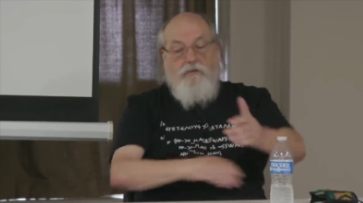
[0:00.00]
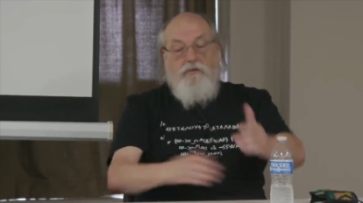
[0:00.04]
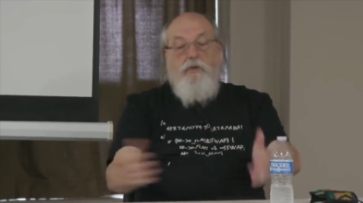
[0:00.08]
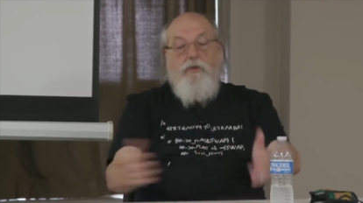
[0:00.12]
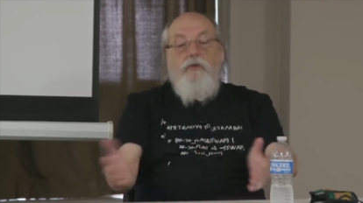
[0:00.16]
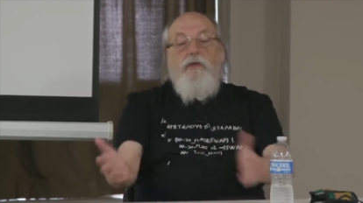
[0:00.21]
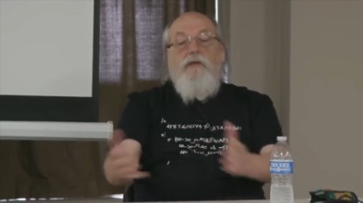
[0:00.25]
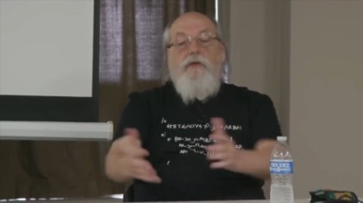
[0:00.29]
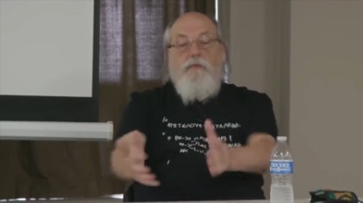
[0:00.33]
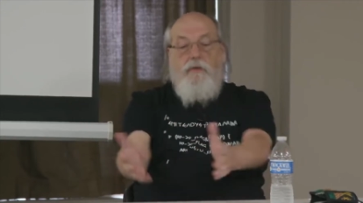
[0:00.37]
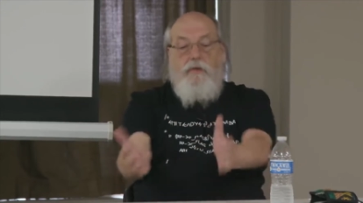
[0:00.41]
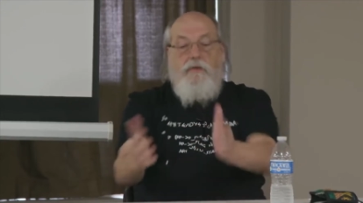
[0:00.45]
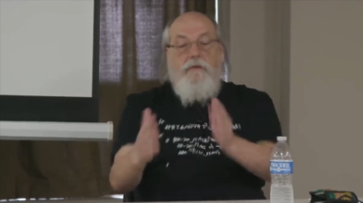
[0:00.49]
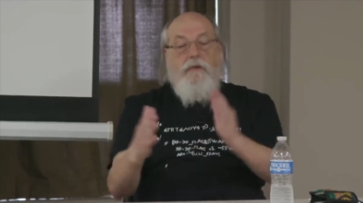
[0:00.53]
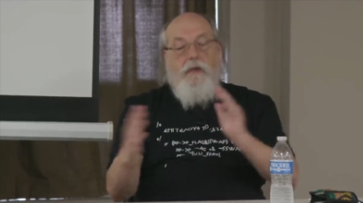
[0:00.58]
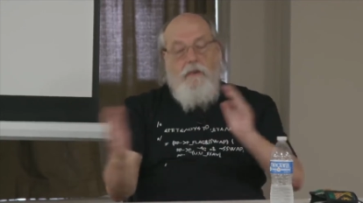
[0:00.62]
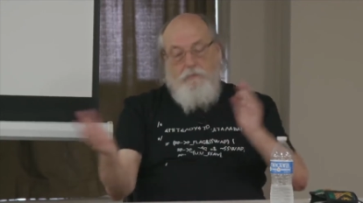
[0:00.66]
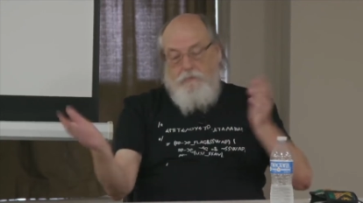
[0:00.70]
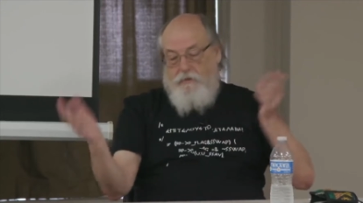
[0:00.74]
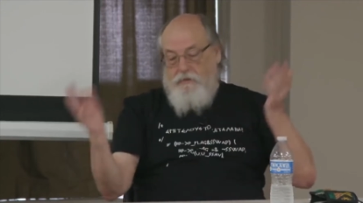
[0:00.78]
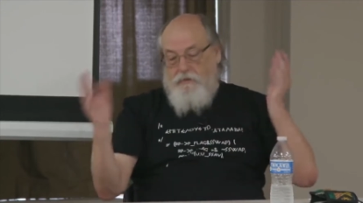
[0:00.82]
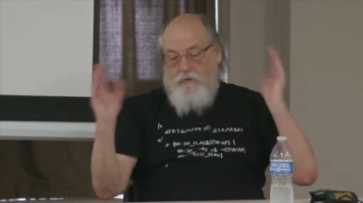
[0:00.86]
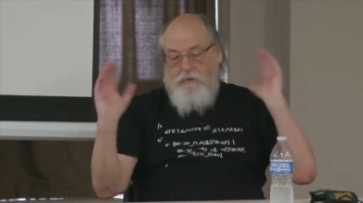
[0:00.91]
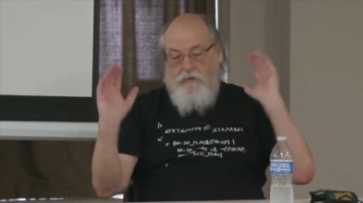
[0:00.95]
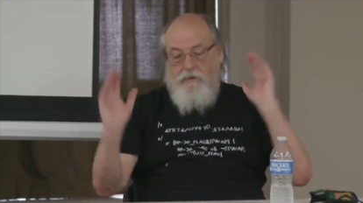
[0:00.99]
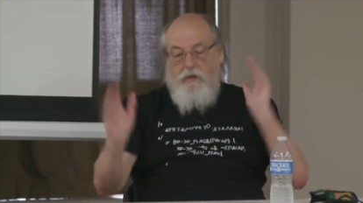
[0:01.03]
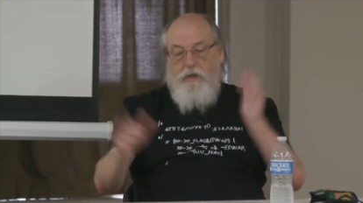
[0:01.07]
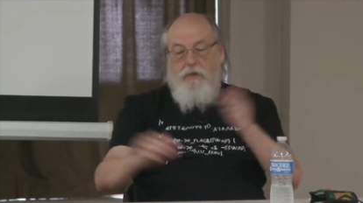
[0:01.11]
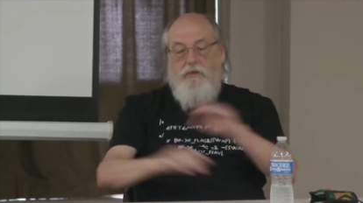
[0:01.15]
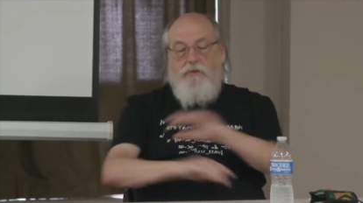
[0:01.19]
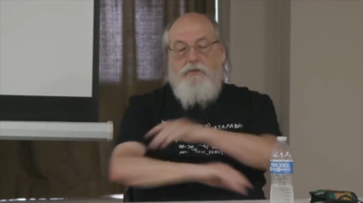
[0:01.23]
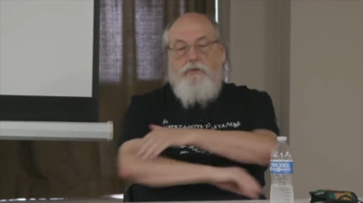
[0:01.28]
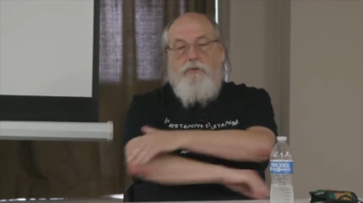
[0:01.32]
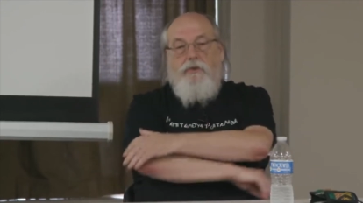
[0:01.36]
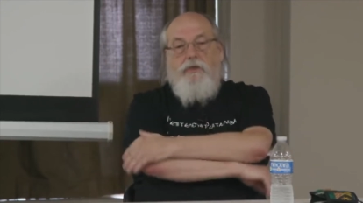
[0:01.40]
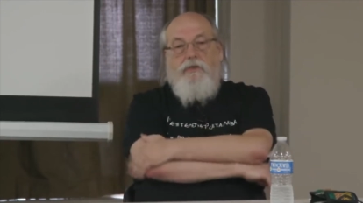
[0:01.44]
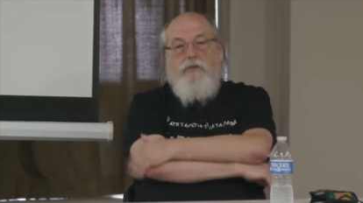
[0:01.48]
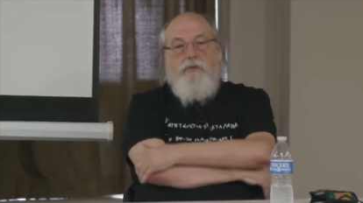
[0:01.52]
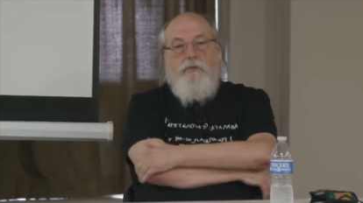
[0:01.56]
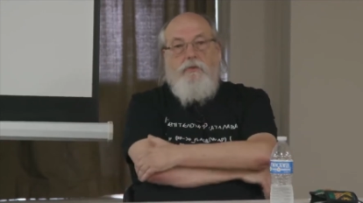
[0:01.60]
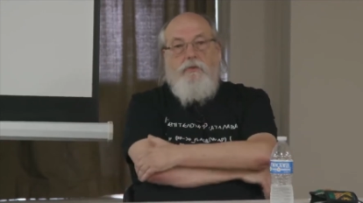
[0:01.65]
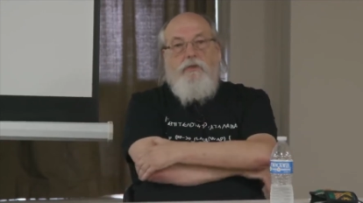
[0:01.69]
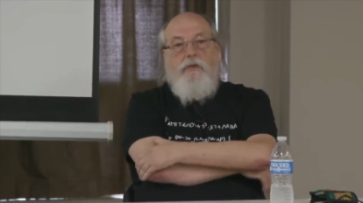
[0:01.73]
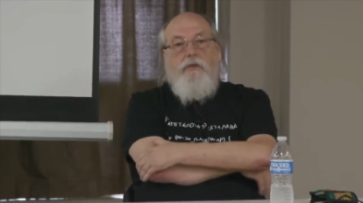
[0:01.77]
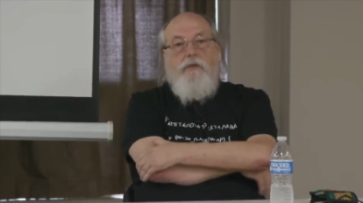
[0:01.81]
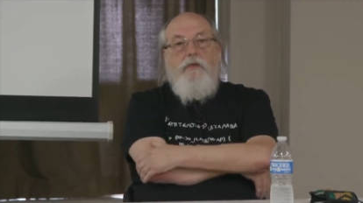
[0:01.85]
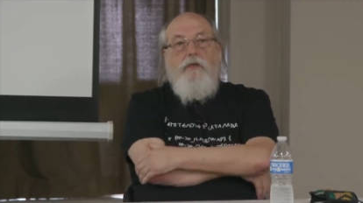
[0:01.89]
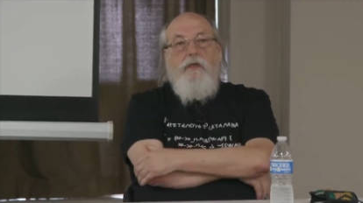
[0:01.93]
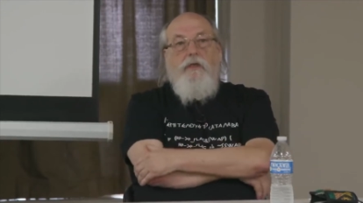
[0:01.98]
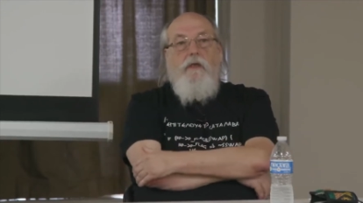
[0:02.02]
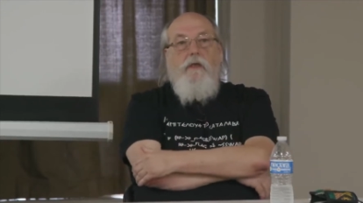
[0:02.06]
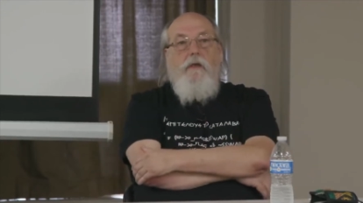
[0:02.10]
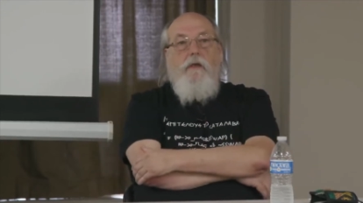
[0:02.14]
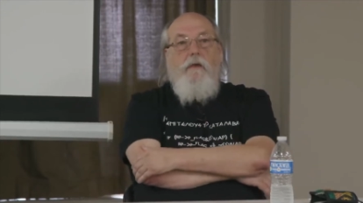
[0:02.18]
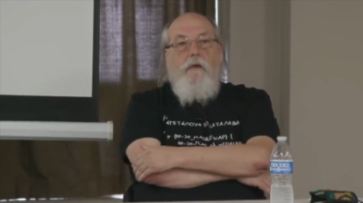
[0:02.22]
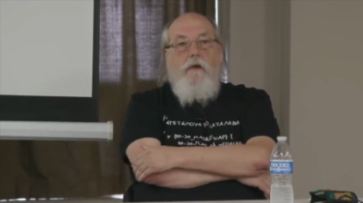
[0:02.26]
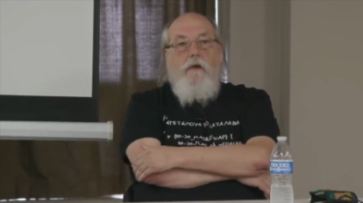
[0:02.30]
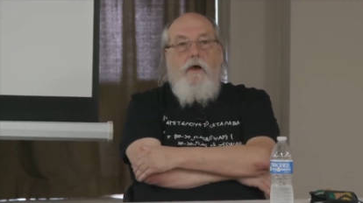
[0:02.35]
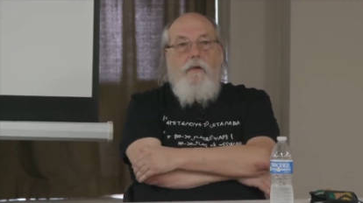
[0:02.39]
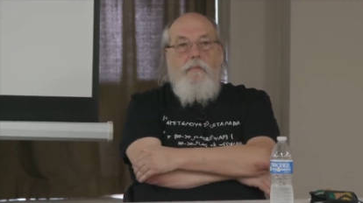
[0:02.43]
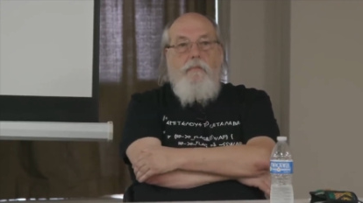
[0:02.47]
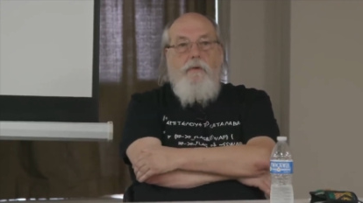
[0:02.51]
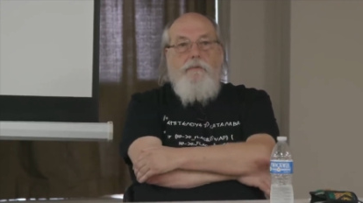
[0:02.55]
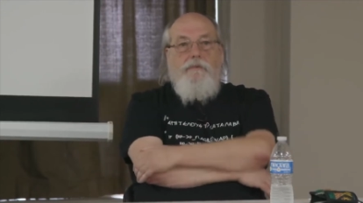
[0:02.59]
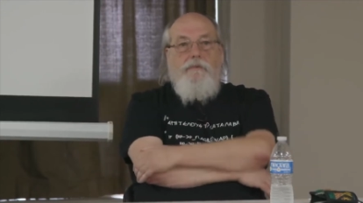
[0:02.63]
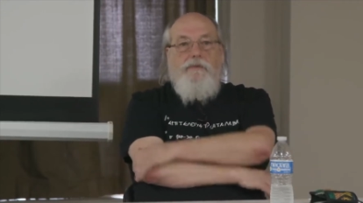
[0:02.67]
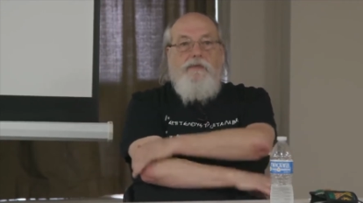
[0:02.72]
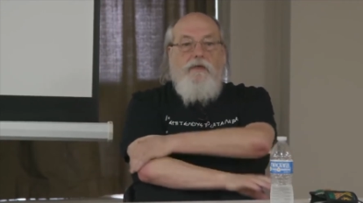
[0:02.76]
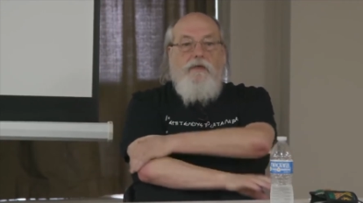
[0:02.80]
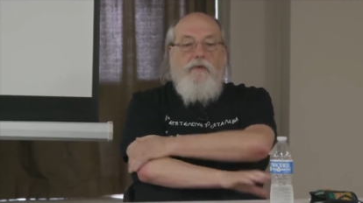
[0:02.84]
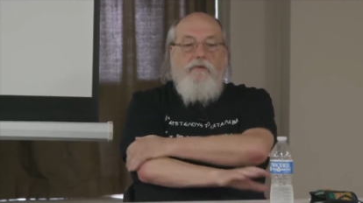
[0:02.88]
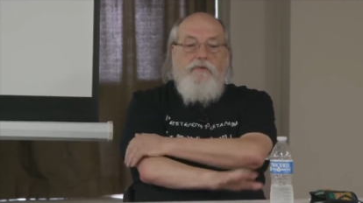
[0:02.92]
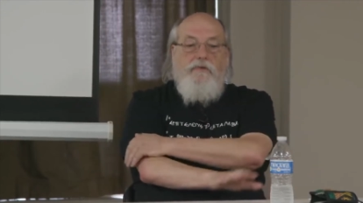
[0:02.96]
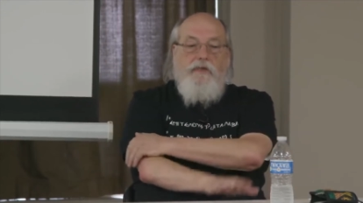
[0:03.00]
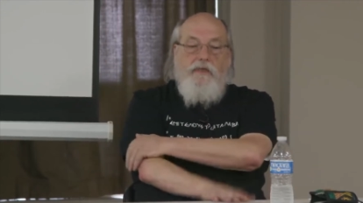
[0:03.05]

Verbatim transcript: So anyway, I, long story short, all by himself.